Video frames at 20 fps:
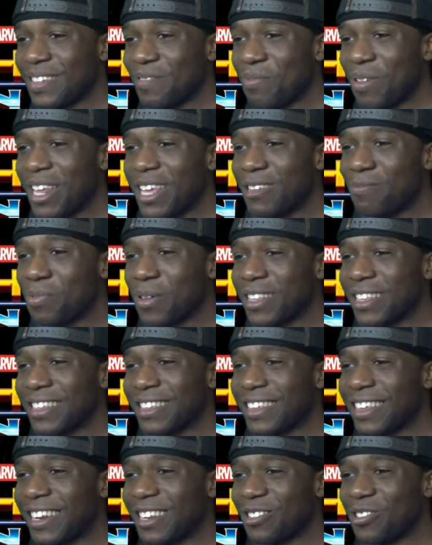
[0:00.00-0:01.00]
Please put
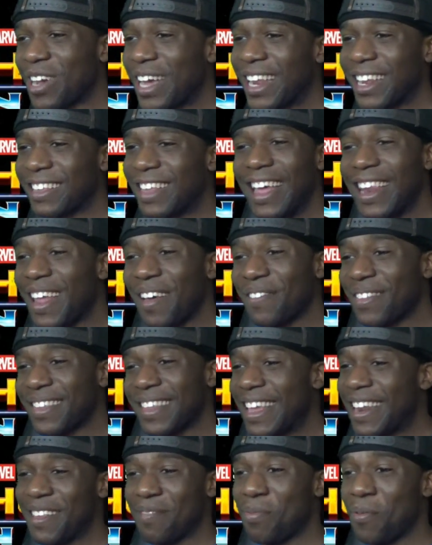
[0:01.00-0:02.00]
this in the trailer. I never
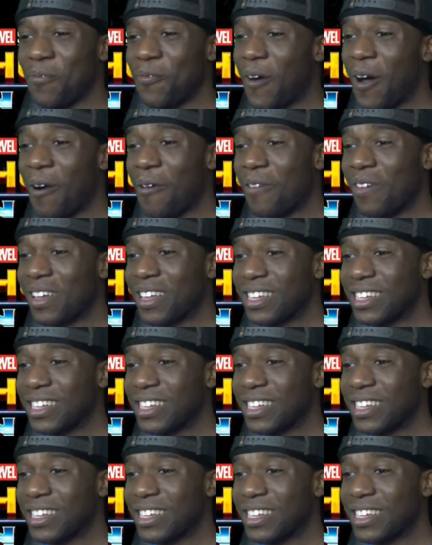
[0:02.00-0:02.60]
seen it before.